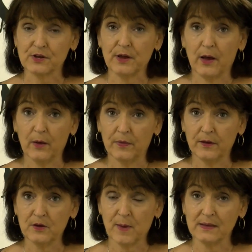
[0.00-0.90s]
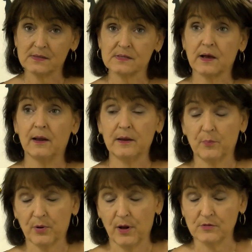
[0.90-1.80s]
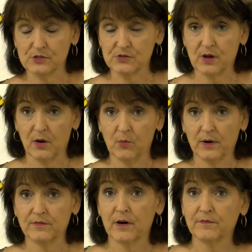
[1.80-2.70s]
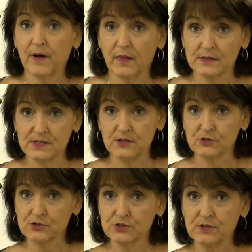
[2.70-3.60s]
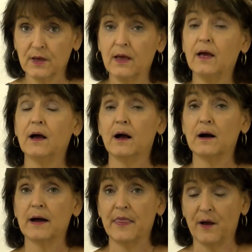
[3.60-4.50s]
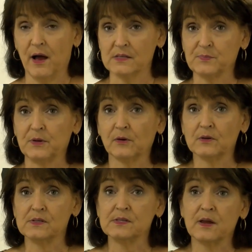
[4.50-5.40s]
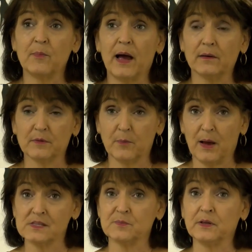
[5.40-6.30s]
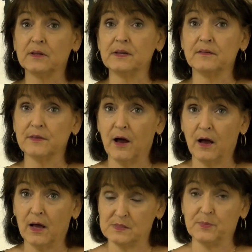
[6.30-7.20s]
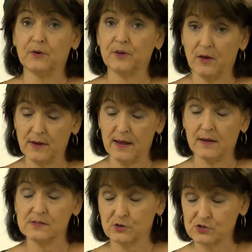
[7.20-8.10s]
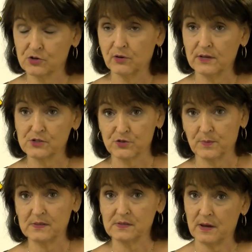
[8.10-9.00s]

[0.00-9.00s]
ago, the Humane Society approached uh, one of our volunteers uh, at the hospital to see about the possibility of the hospital donating surgical instruments to